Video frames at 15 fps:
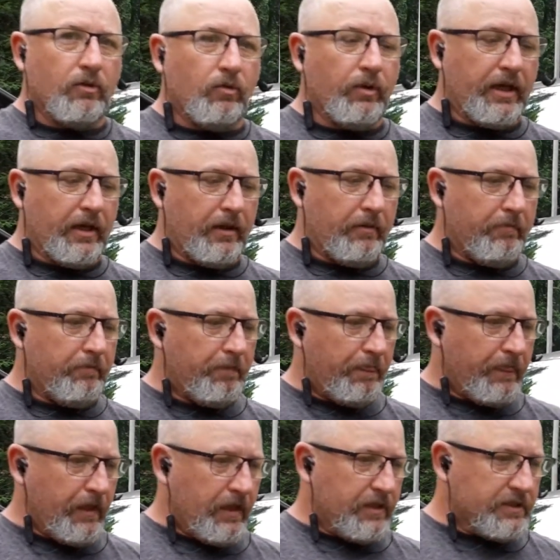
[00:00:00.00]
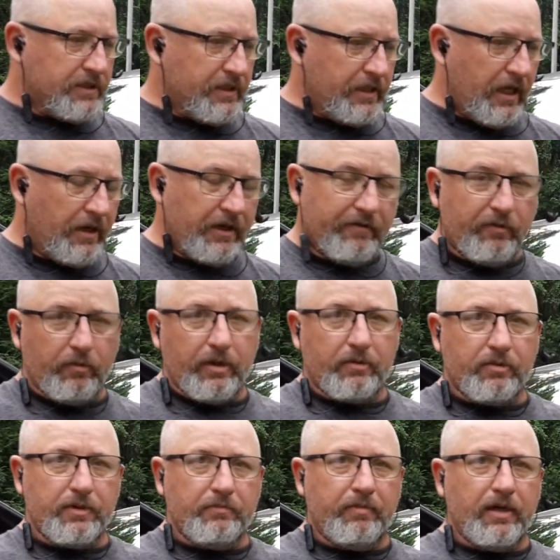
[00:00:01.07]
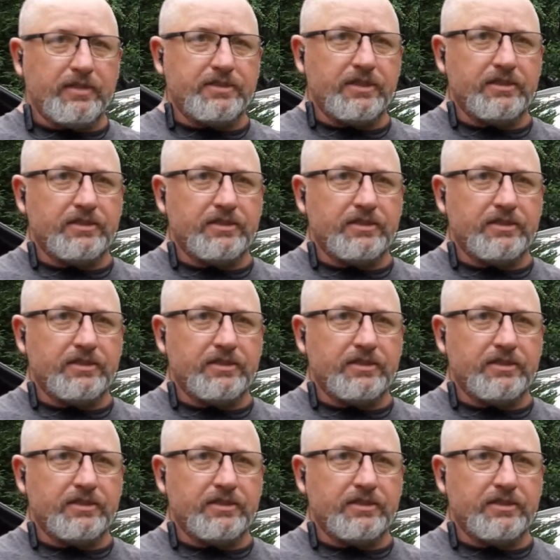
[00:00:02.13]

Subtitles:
We sit down every week with the budget.